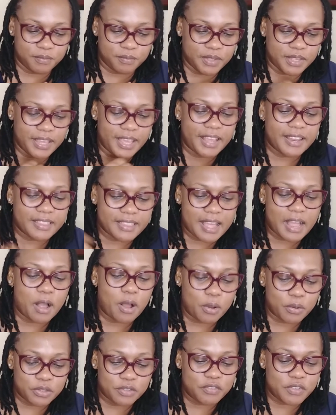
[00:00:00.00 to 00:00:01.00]
get that
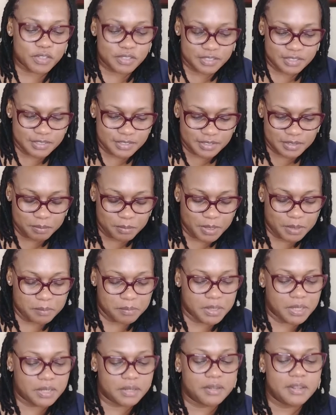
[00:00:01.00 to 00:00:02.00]
out of your
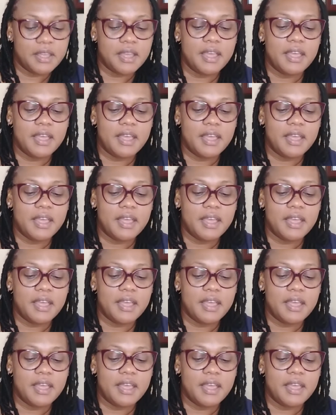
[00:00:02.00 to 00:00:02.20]
system,